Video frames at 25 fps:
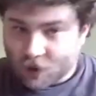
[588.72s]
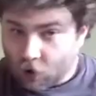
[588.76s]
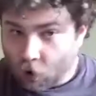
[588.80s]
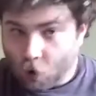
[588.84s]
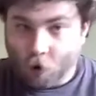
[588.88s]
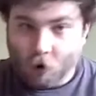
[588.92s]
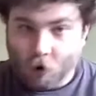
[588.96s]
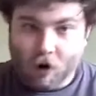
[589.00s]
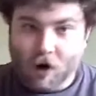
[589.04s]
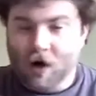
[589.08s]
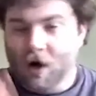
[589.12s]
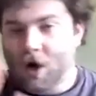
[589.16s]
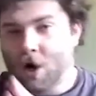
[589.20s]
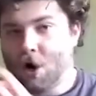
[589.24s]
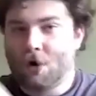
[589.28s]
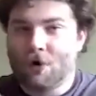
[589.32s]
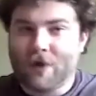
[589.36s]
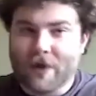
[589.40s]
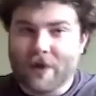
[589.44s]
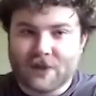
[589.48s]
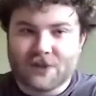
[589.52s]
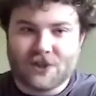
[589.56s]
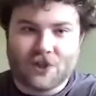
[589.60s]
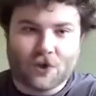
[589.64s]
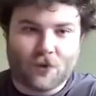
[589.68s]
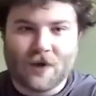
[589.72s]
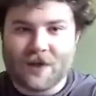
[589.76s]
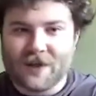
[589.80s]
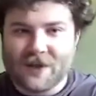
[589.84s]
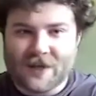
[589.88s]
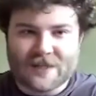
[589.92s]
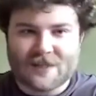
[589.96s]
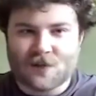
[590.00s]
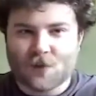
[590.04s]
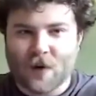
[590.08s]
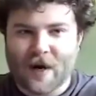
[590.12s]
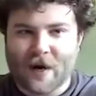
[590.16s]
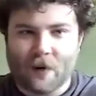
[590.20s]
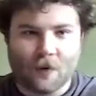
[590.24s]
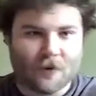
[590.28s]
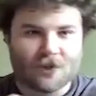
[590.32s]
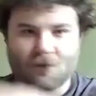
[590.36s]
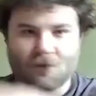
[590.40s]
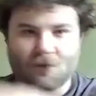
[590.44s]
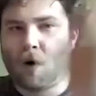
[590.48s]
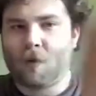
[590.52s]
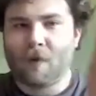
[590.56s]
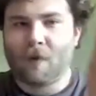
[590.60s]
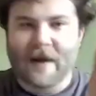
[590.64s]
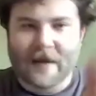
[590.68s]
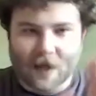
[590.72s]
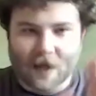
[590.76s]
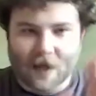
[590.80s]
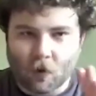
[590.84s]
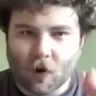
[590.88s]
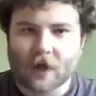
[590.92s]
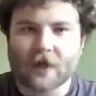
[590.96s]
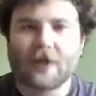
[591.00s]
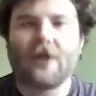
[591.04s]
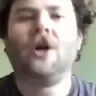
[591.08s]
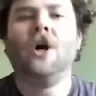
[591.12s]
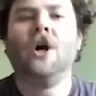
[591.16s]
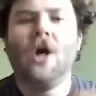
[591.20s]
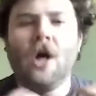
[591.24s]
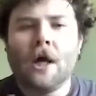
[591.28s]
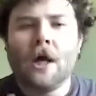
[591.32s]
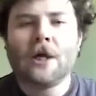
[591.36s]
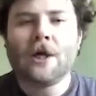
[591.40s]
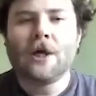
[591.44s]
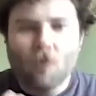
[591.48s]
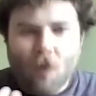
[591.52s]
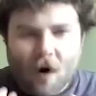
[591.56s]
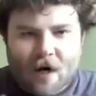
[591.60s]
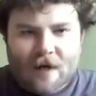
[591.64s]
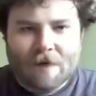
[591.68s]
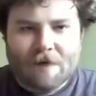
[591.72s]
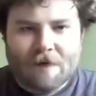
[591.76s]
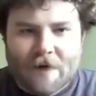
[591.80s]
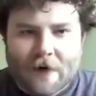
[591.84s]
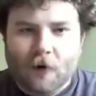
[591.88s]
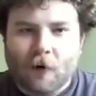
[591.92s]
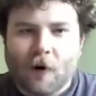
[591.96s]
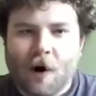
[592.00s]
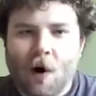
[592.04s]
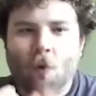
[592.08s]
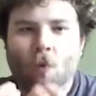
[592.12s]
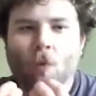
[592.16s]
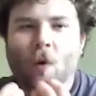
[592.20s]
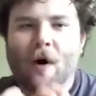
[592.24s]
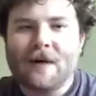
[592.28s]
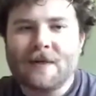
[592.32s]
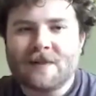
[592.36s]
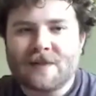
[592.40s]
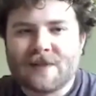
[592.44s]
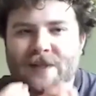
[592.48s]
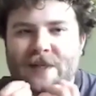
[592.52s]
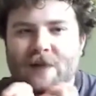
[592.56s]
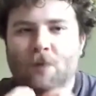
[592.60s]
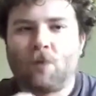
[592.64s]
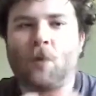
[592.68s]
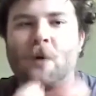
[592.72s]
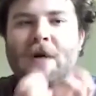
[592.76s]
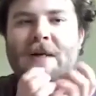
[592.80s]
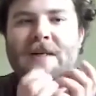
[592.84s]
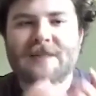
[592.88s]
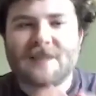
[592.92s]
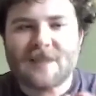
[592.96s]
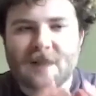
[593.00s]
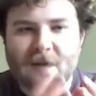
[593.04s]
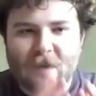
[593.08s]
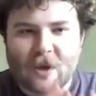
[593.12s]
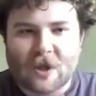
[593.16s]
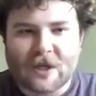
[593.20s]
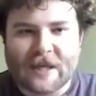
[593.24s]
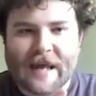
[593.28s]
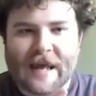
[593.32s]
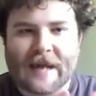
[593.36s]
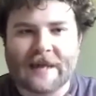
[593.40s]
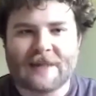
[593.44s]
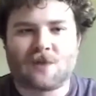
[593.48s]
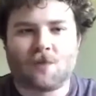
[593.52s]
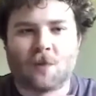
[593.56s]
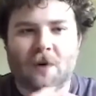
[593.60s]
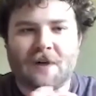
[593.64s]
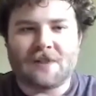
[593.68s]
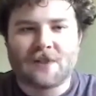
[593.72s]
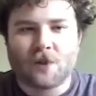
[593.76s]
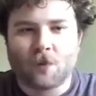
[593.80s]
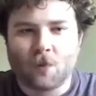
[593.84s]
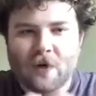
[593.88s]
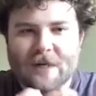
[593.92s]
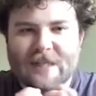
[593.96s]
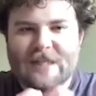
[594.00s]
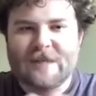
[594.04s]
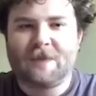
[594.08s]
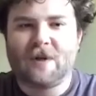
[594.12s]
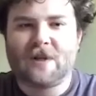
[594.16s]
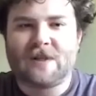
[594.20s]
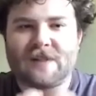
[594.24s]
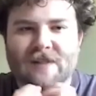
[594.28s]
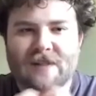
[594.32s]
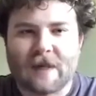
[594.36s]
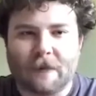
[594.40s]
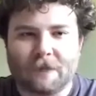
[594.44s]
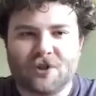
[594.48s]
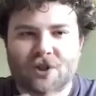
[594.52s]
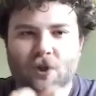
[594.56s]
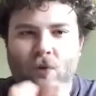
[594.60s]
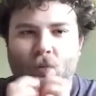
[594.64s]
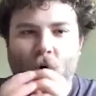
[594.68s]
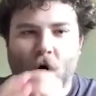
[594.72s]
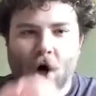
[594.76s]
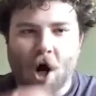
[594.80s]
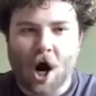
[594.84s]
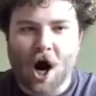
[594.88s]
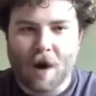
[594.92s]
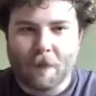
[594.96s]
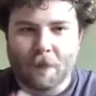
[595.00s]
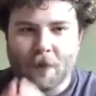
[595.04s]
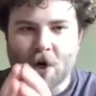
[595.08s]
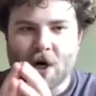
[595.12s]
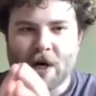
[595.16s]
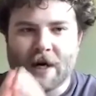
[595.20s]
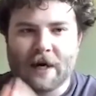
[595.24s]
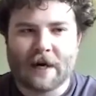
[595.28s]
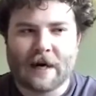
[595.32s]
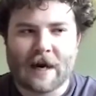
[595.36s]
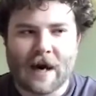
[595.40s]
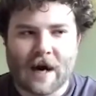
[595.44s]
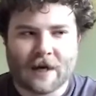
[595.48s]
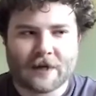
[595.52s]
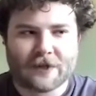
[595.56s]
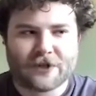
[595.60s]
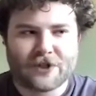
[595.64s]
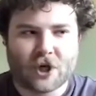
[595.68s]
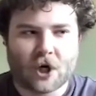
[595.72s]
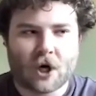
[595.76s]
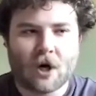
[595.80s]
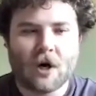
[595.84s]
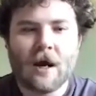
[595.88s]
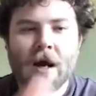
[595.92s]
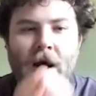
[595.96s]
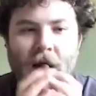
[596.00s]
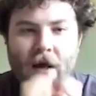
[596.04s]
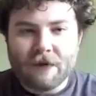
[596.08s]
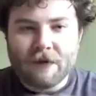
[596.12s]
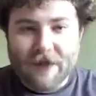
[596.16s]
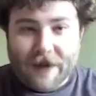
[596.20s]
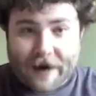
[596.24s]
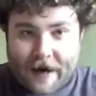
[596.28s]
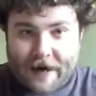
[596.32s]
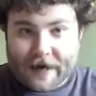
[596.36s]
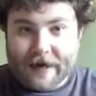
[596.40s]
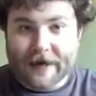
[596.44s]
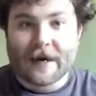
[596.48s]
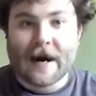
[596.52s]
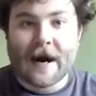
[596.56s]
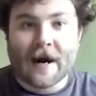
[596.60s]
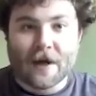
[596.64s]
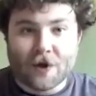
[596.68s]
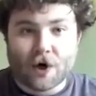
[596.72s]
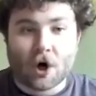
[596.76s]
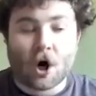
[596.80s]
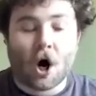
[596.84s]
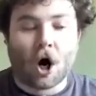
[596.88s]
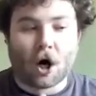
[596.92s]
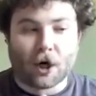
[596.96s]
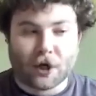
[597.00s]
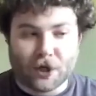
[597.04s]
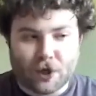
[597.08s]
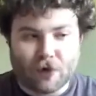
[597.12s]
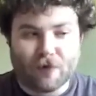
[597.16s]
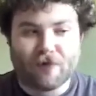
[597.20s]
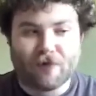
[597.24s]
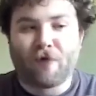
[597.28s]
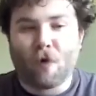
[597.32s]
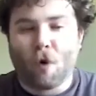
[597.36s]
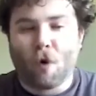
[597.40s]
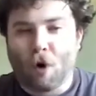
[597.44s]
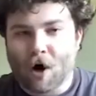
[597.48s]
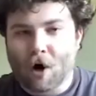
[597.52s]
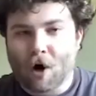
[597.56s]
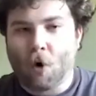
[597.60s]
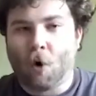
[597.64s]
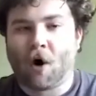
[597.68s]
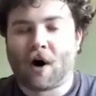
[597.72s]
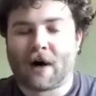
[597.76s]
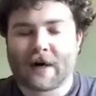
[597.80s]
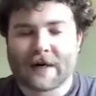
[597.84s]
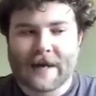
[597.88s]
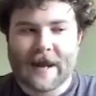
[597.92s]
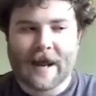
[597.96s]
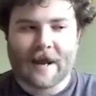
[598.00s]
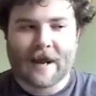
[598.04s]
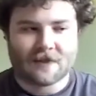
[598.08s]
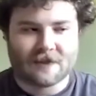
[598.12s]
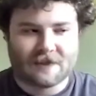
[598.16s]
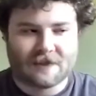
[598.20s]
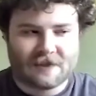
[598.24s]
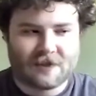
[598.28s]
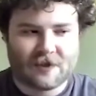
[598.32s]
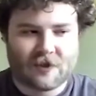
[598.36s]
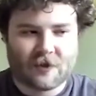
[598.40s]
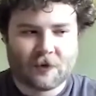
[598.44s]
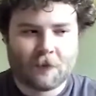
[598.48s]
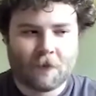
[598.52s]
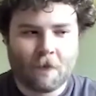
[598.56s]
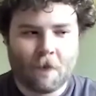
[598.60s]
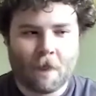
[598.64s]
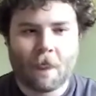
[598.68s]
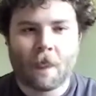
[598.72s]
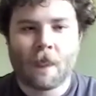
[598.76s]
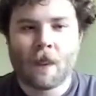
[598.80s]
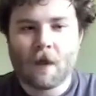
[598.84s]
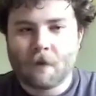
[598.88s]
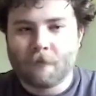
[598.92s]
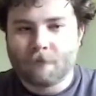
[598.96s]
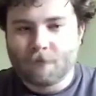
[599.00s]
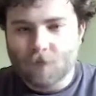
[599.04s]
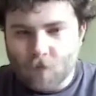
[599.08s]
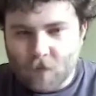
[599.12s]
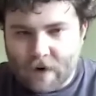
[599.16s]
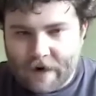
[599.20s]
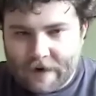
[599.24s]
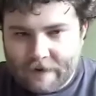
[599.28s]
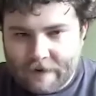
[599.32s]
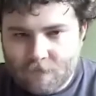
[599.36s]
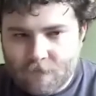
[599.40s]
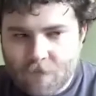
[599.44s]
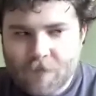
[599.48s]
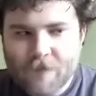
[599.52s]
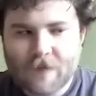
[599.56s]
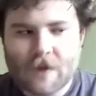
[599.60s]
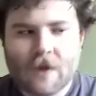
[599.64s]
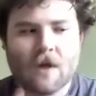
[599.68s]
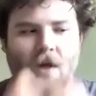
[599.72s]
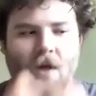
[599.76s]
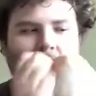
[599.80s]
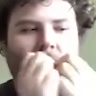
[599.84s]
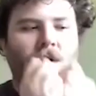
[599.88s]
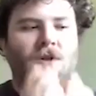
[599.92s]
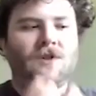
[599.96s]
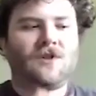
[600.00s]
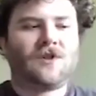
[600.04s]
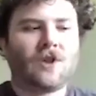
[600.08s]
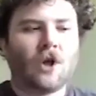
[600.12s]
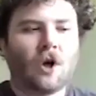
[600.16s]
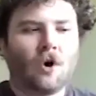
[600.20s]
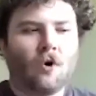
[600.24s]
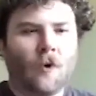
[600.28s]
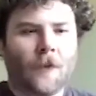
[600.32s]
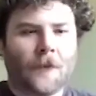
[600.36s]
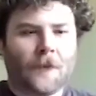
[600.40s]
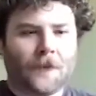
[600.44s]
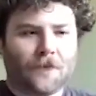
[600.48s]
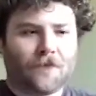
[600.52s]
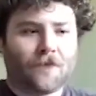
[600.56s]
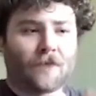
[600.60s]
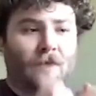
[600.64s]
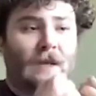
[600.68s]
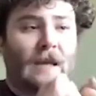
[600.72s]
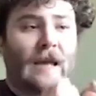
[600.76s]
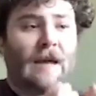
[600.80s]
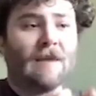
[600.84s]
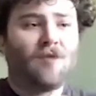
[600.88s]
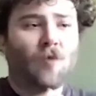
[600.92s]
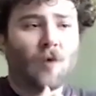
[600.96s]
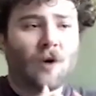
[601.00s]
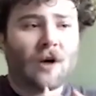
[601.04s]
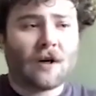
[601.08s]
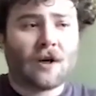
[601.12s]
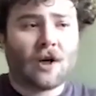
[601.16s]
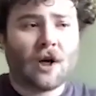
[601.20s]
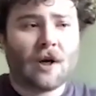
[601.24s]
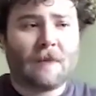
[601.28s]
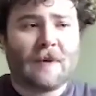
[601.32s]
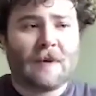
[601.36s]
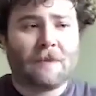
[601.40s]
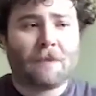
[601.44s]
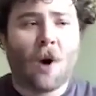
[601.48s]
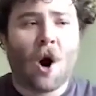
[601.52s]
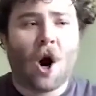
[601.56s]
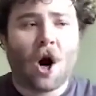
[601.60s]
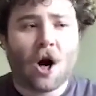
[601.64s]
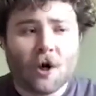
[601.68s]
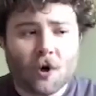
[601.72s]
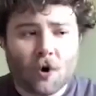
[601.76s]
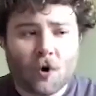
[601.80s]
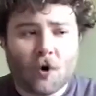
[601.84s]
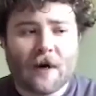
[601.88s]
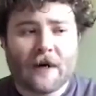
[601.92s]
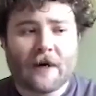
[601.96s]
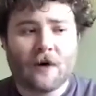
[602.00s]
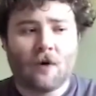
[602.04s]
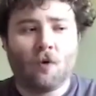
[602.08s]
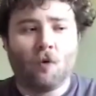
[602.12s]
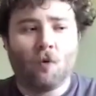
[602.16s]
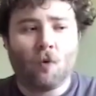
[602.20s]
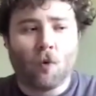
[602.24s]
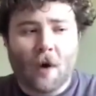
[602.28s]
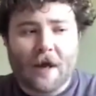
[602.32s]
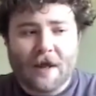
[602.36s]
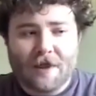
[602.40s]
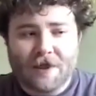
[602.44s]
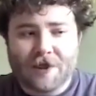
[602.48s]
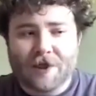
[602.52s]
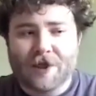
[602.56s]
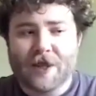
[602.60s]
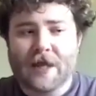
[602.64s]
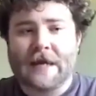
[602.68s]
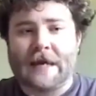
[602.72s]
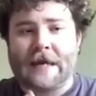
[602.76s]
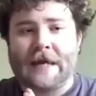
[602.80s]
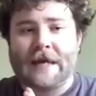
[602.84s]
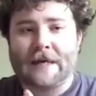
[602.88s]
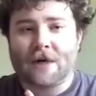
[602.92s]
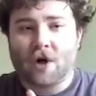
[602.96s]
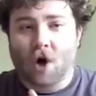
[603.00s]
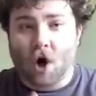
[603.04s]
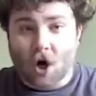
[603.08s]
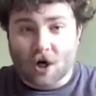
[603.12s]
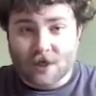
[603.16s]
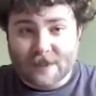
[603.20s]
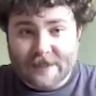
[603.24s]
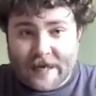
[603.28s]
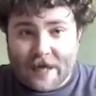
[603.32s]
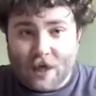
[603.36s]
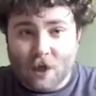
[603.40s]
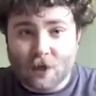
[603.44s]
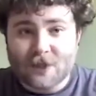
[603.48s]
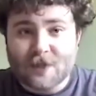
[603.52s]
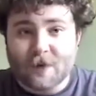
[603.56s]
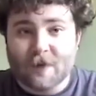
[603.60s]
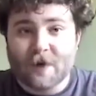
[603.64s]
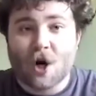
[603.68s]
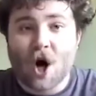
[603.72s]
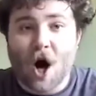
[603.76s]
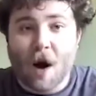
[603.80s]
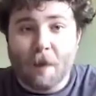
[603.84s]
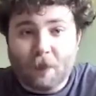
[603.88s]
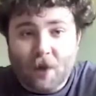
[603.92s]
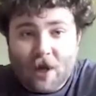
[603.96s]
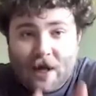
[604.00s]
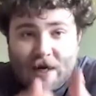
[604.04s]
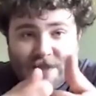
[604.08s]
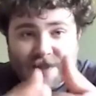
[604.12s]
or, oh, they'll do it this way, which won't make it work. You want to figure out what is the reasonable case, what is the reasonable assumption we're operating under that I can either argue for or against, right? So if we're going to be partnering with a cartel to monopolize